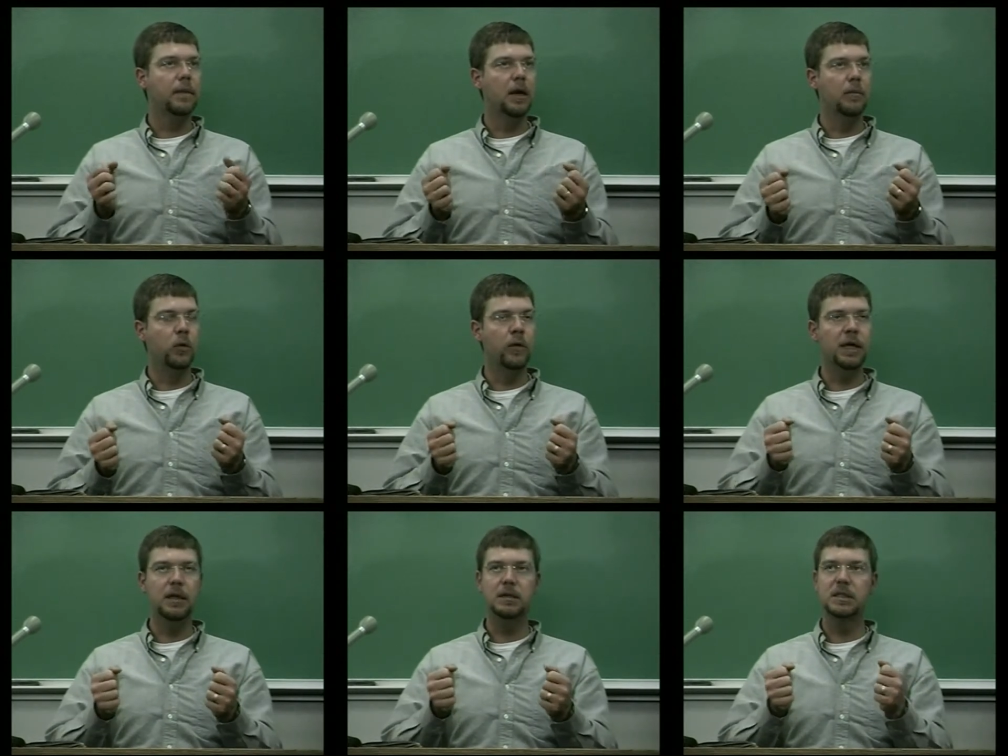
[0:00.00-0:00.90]
a
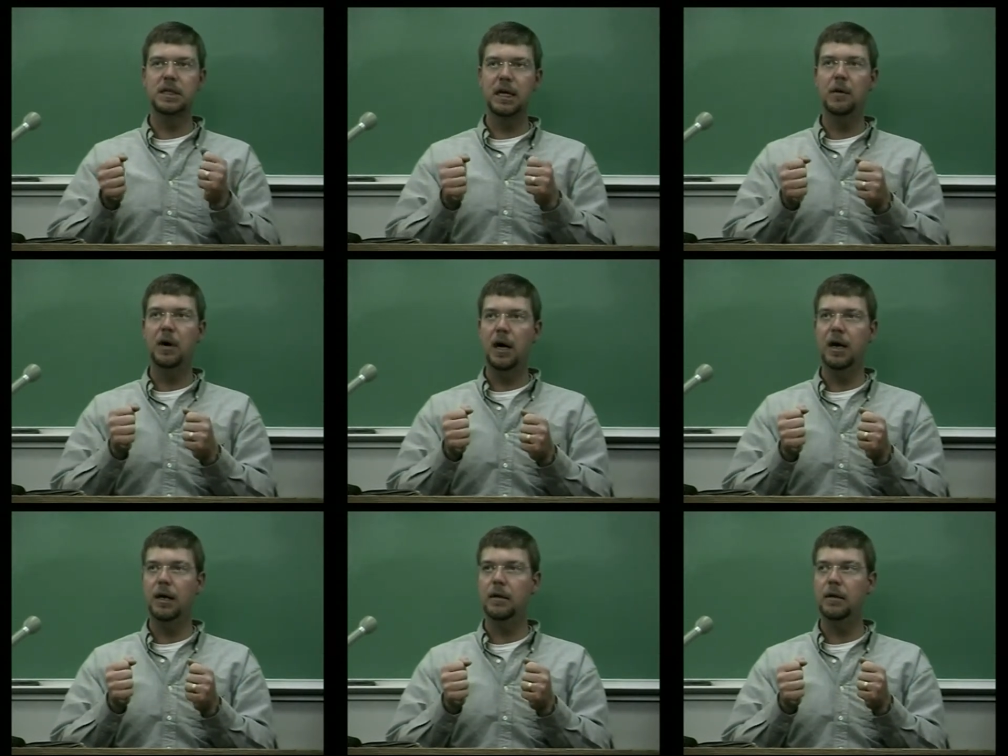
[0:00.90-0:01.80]
Marine standing
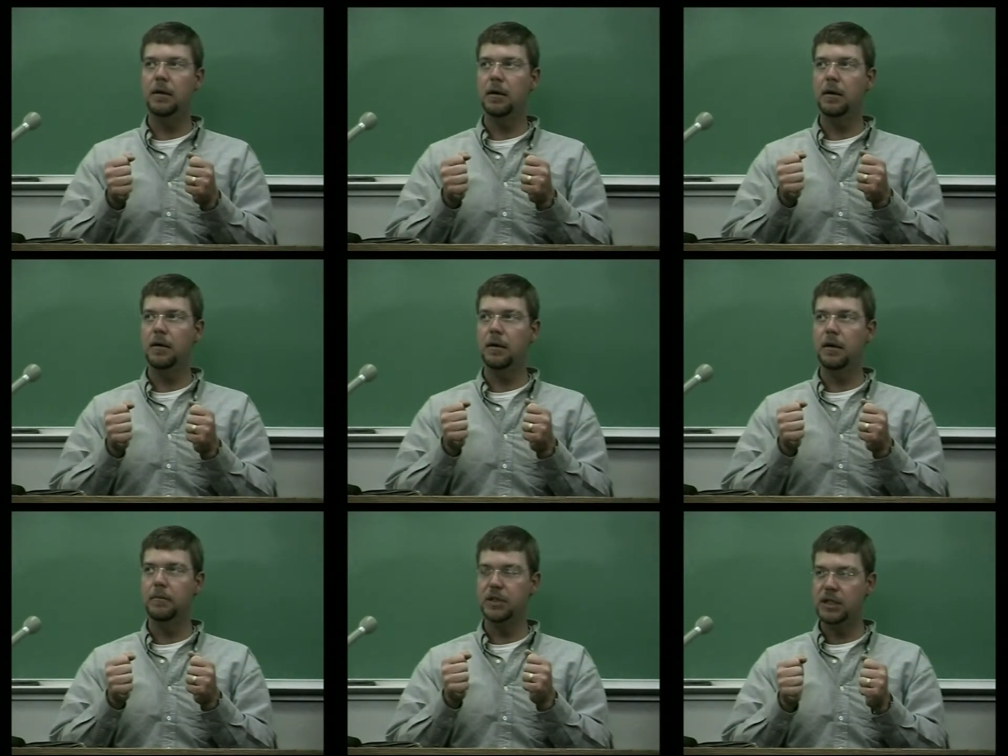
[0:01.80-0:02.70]
behind uh,
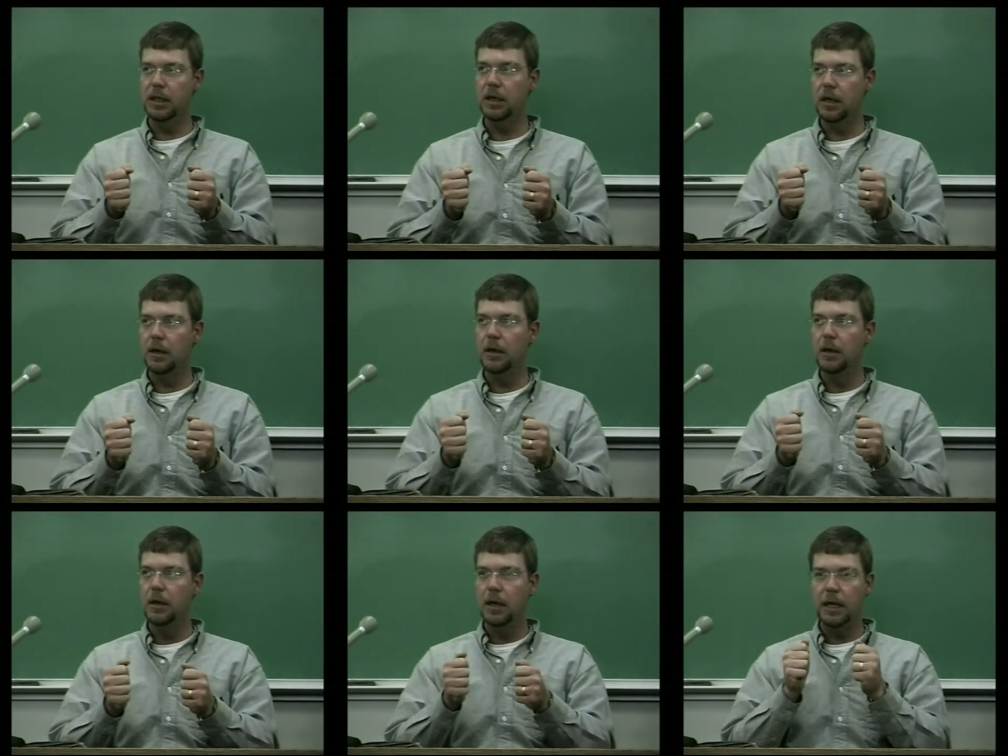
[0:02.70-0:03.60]
a machine gun,
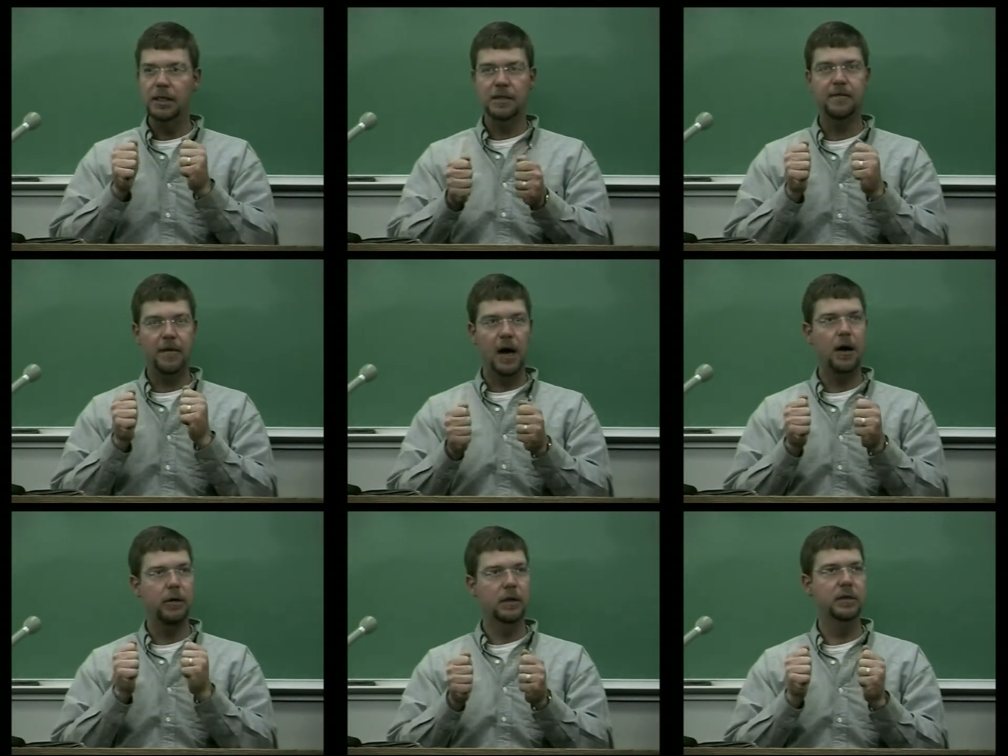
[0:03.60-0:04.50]
and he's
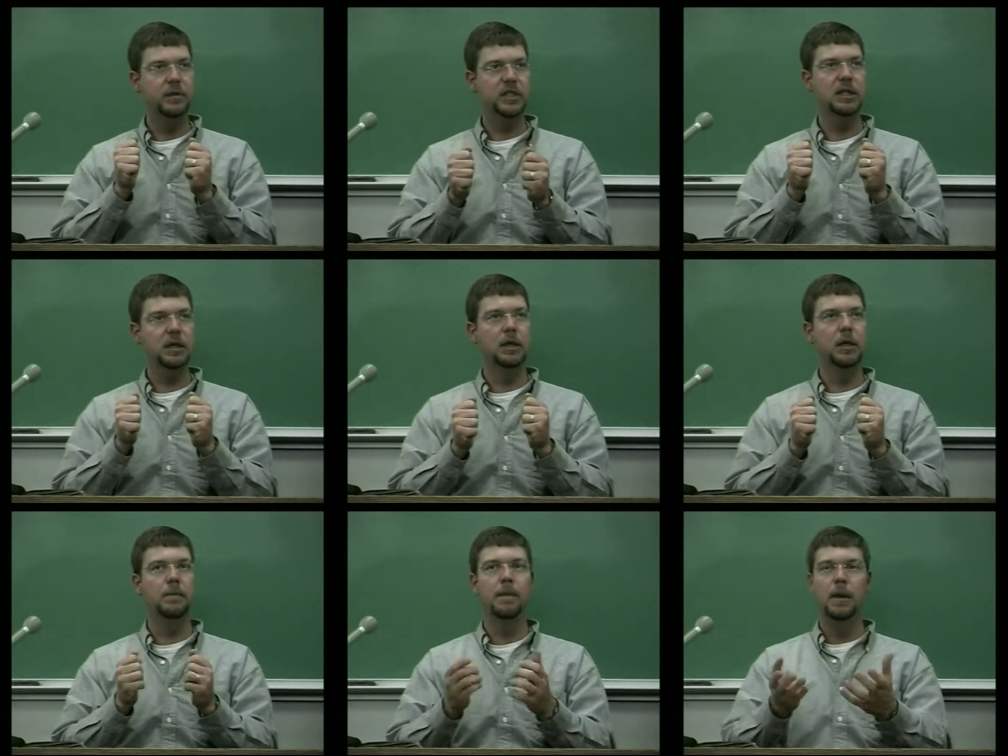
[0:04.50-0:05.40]
firing the machine
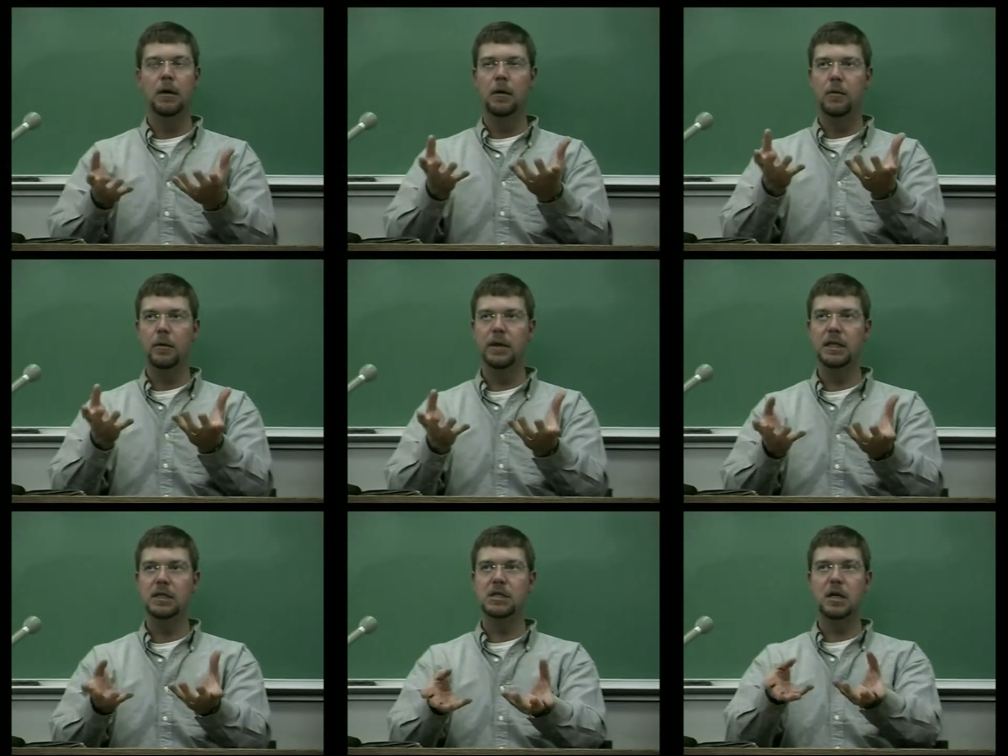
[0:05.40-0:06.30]
gun, with the
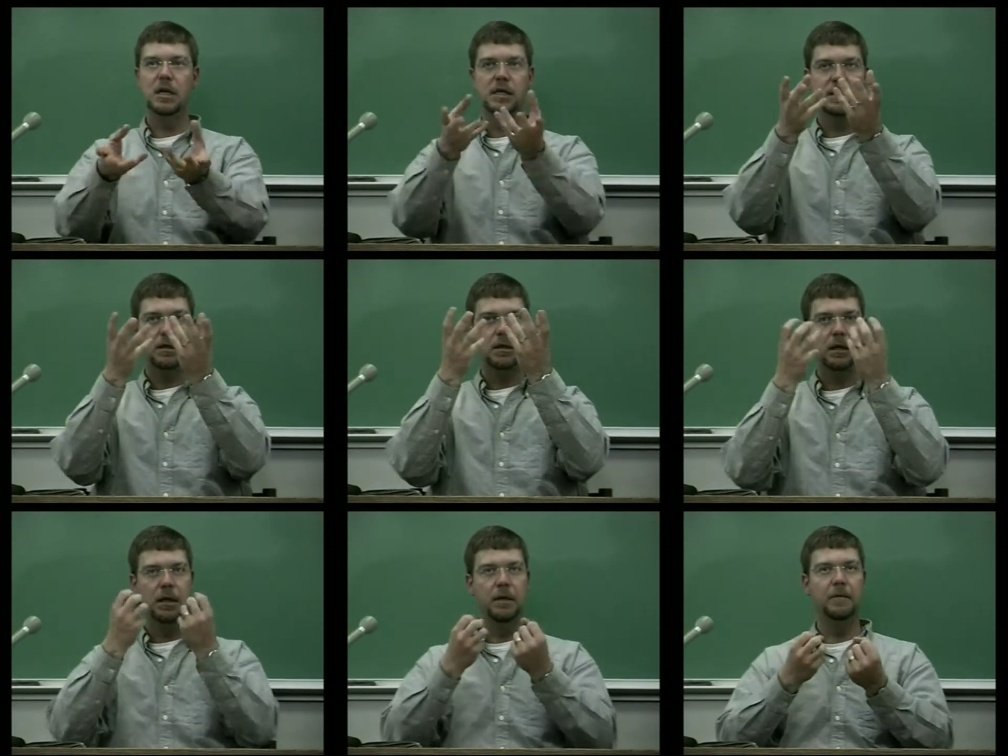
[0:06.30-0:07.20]
exhaust
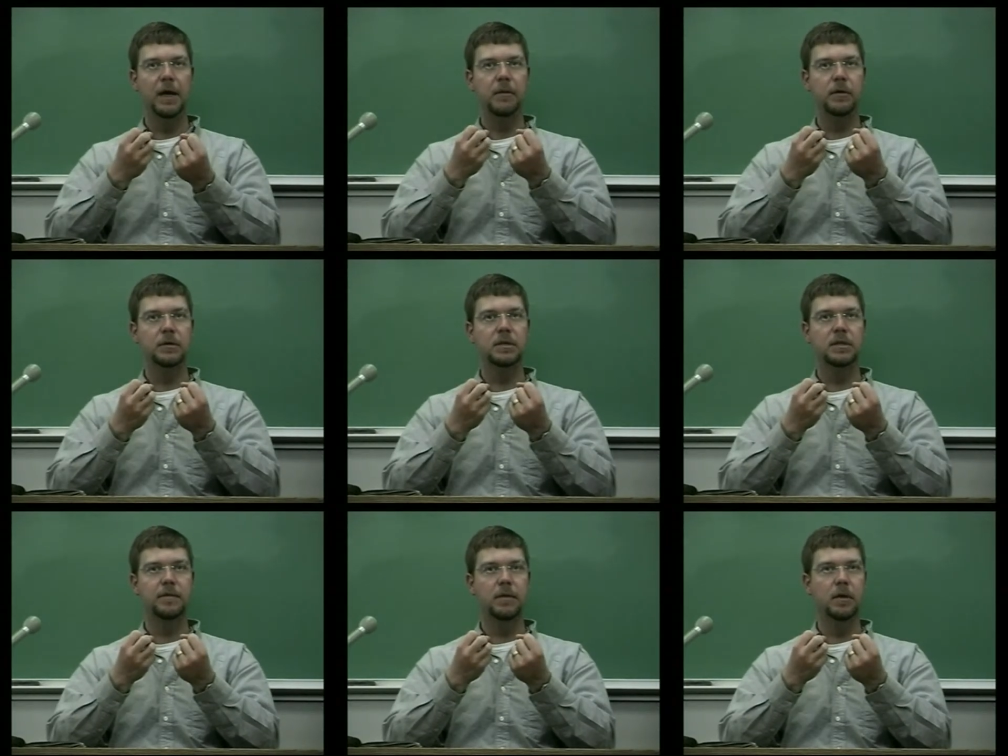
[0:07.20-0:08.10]
and the vapors
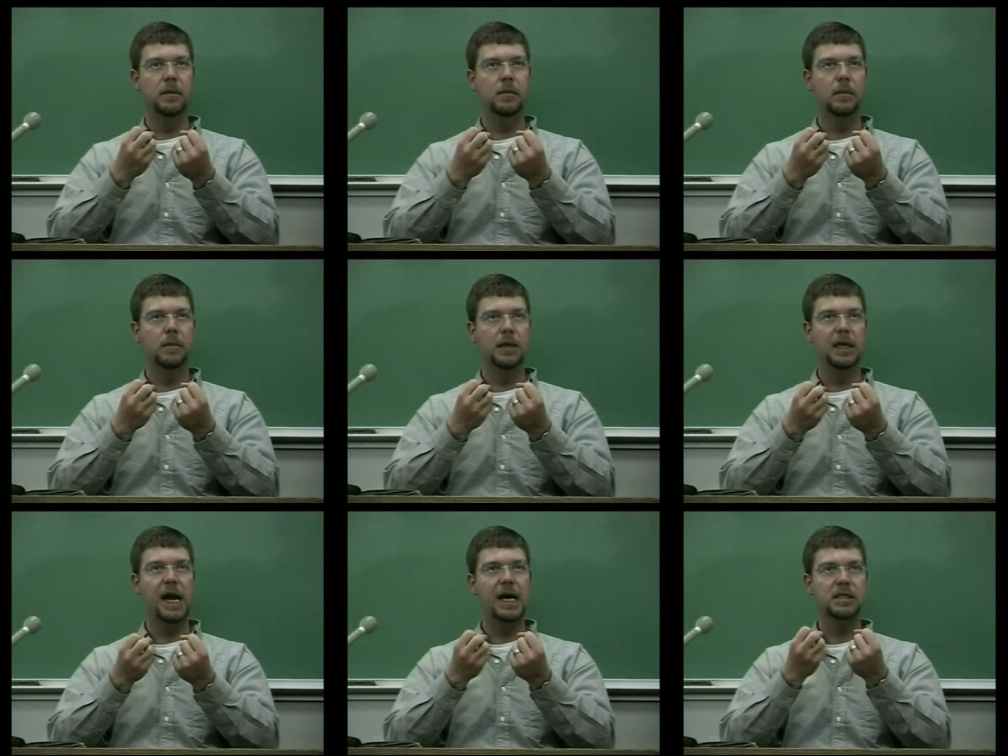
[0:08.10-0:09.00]
from the
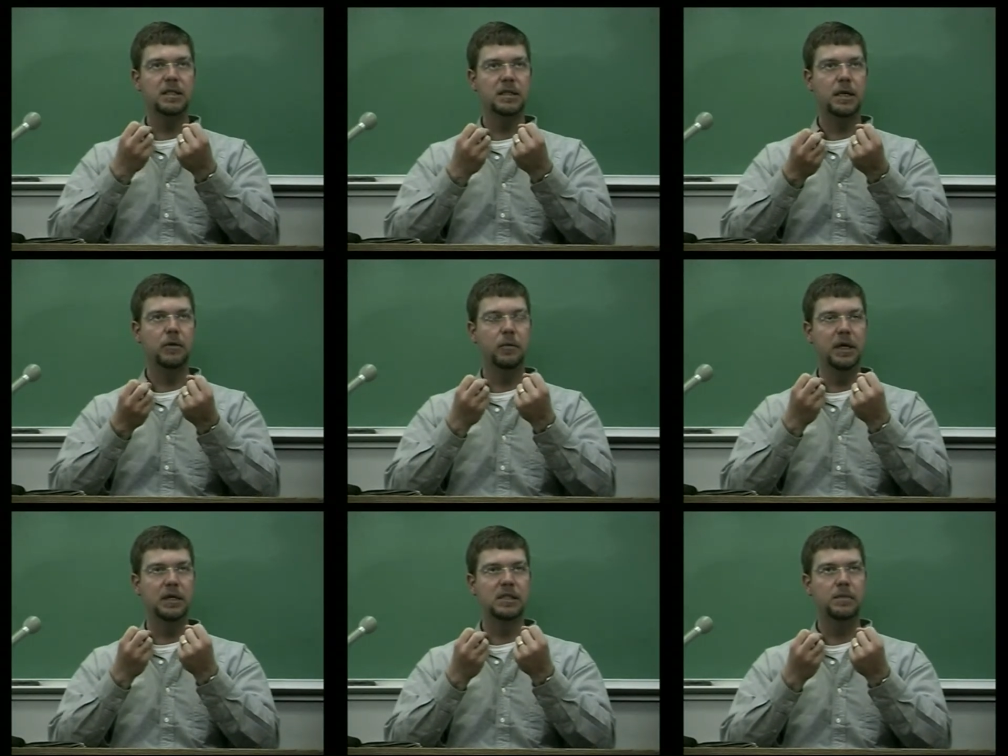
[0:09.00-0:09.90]
gases that are
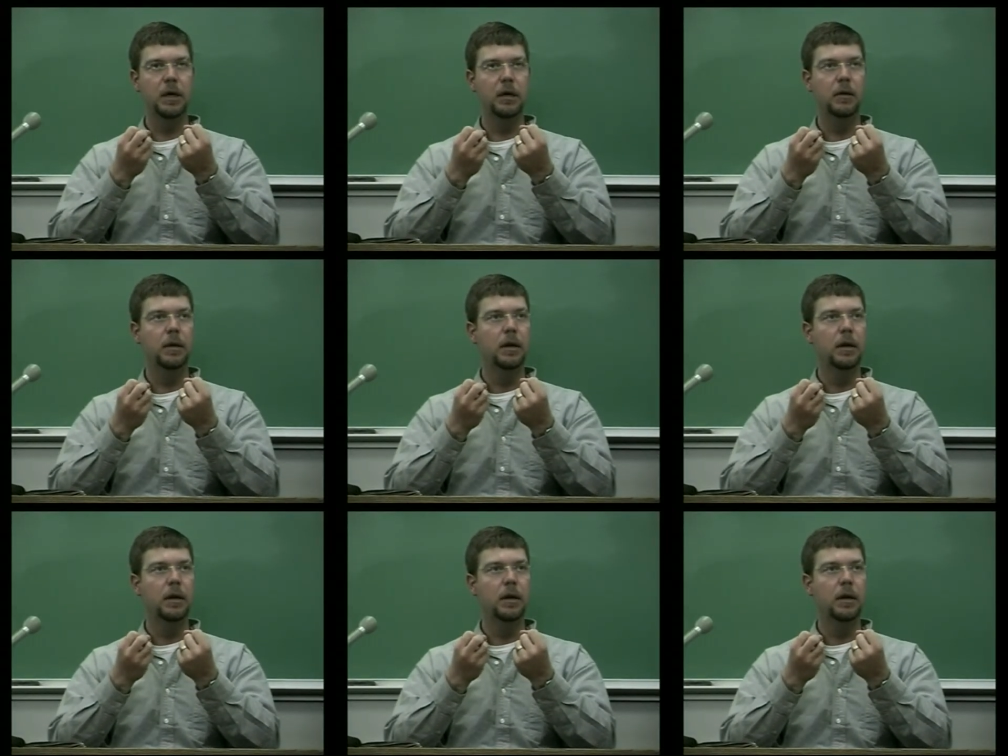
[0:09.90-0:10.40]
being expelled,